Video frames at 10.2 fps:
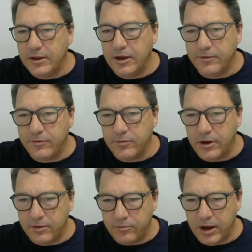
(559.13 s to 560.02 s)

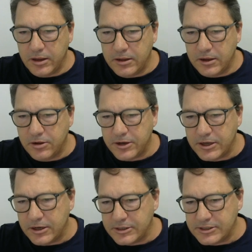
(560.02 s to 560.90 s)
I right-click on it
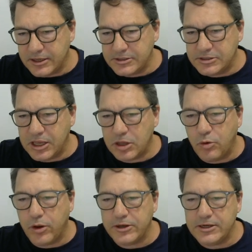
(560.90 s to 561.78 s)
and I say set
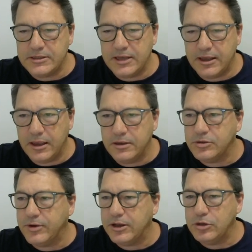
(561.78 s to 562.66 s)
quality tag
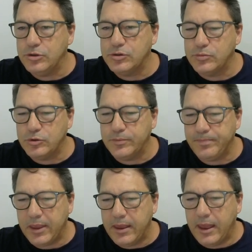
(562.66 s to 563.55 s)
to unusable,
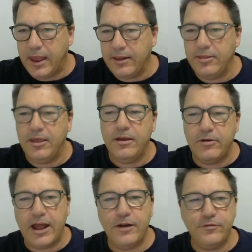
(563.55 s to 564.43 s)
and
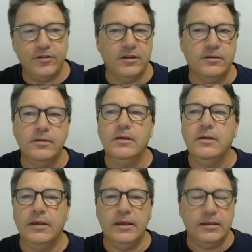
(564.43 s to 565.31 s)
thereafter
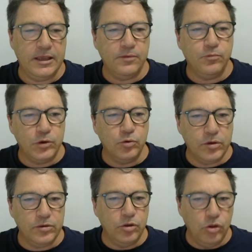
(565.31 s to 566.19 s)
it
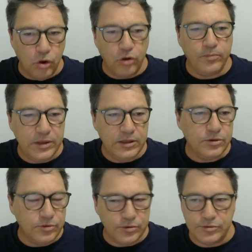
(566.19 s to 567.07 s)
will not be
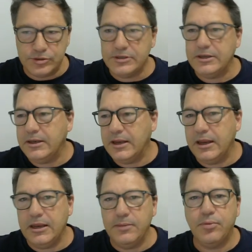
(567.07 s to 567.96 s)
used in
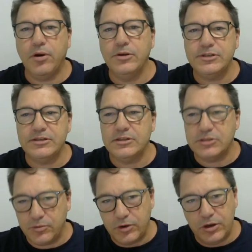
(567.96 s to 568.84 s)
any processing.
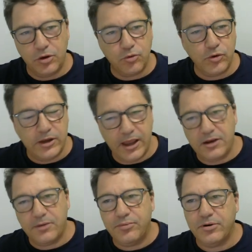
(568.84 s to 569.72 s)
So when you
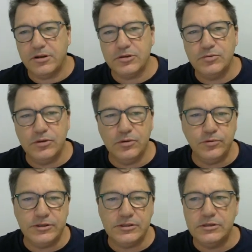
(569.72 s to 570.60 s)
create a product with the
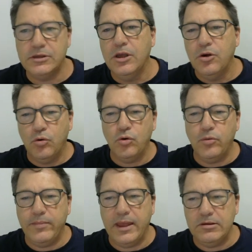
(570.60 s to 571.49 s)
wizard or
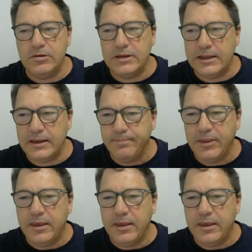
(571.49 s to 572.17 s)
manually,